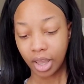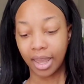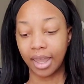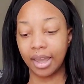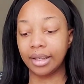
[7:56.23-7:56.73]

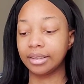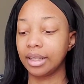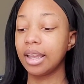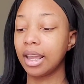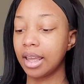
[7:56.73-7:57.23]
And
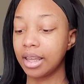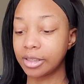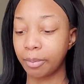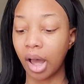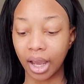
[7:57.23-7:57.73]
it is
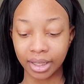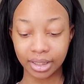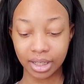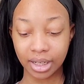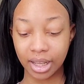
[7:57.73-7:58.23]

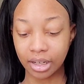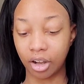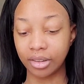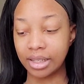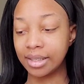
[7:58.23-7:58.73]
pocketed, and
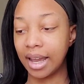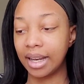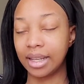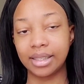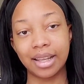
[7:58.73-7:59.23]
on the side
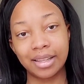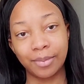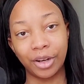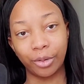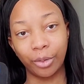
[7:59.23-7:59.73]
it says,
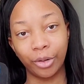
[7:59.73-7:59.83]
"Medical